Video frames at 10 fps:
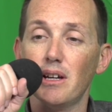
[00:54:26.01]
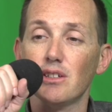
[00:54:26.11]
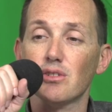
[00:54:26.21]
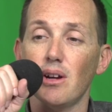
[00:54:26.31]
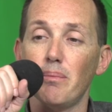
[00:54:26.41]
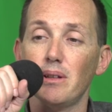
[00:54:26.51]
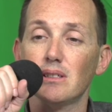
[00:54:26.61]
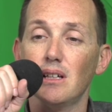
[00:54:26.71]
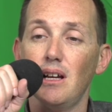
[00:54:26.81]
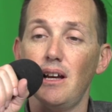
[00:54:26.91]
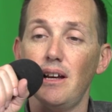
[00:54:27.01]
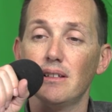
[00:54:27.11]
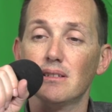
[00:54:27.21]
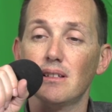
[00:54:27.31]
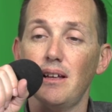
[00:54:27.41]
It's
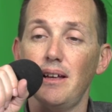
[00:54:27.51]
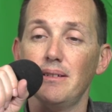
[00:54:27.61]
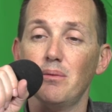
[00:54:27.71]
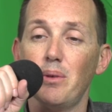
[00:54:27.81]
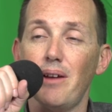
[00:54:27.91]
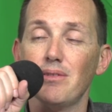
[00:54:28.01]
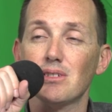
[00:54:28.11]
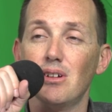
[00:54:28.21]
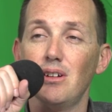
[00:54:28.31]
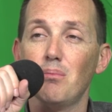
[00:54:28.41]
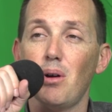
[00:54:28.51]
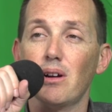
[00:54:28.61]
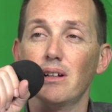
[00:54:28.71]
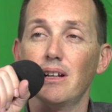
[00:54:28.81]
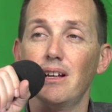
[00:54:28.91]
and we haven't started marketing it
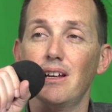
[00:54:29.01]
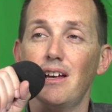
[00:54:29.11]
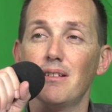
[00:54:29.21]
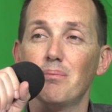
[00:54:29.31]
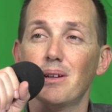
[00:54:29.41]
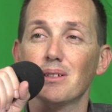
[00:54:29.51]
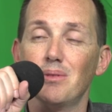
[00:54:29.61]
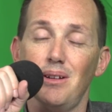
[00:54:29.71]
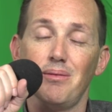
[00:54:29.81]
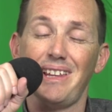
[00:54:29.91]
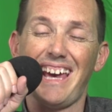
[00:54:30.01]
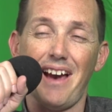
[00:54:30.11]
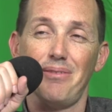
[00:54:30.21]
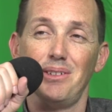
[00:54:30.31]
yet because we don't really have to.